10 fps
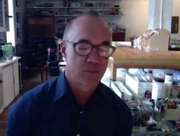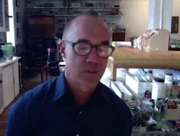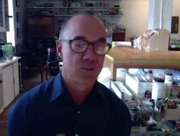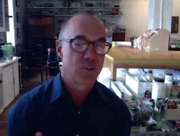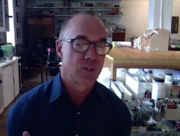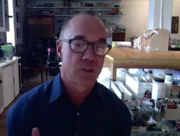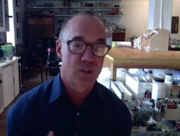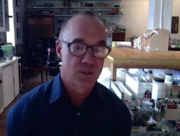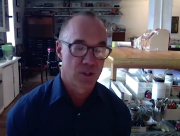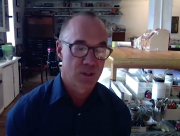to, to,
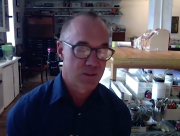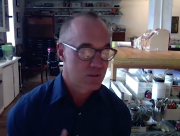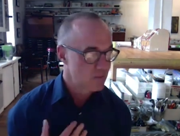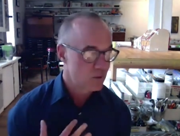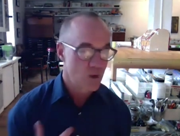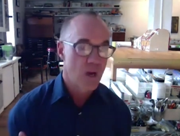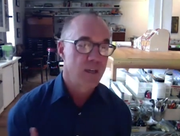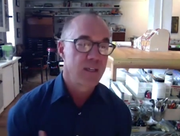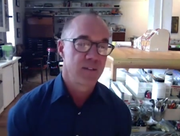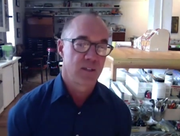to, to draw an
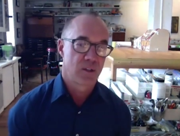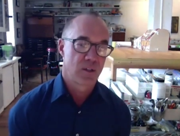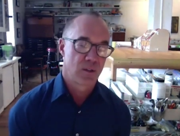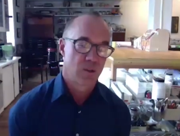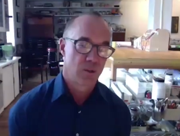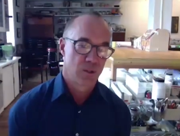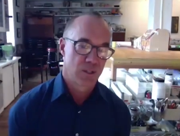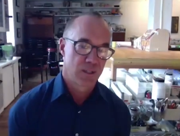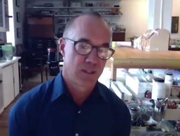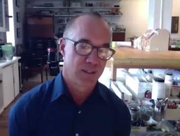easy
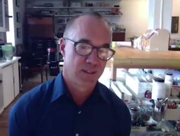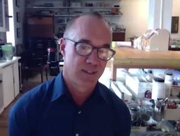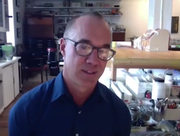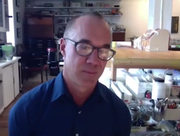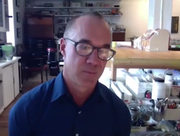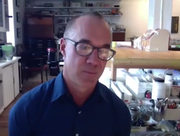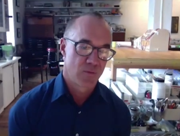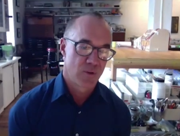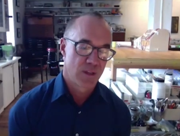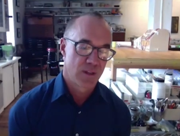conclusion and then, and then
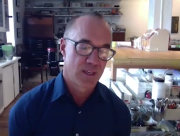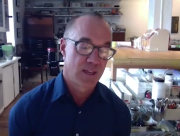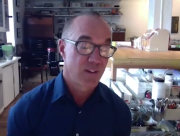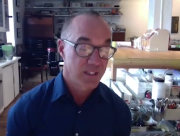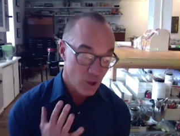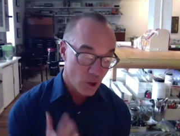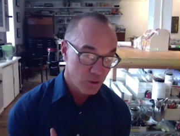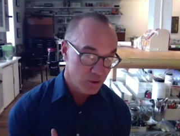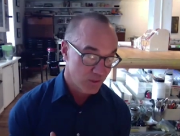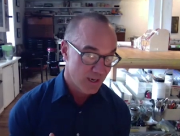move on, then if I just
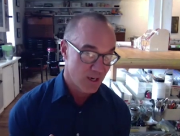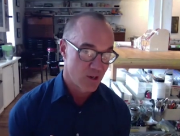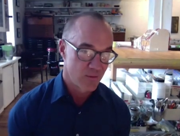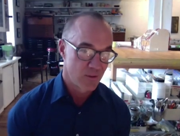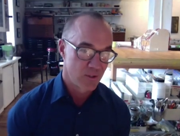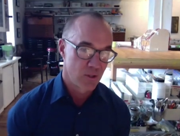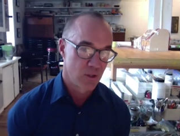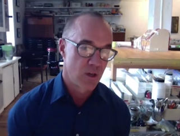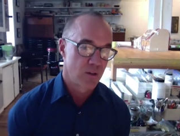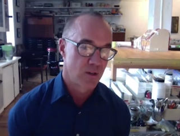hold you there for a little
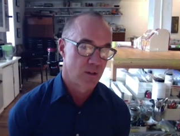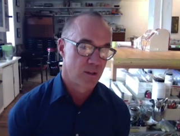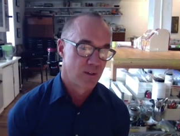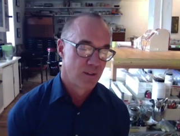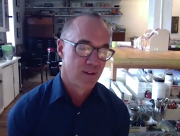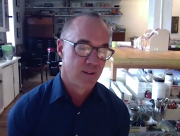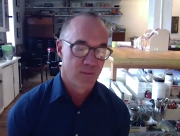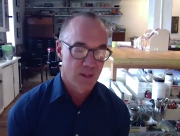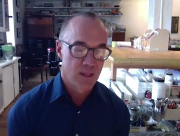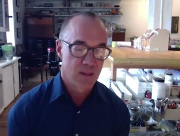longer,
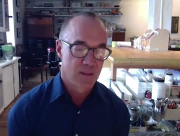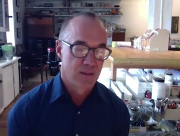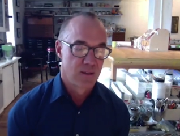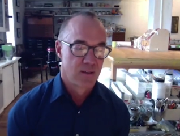then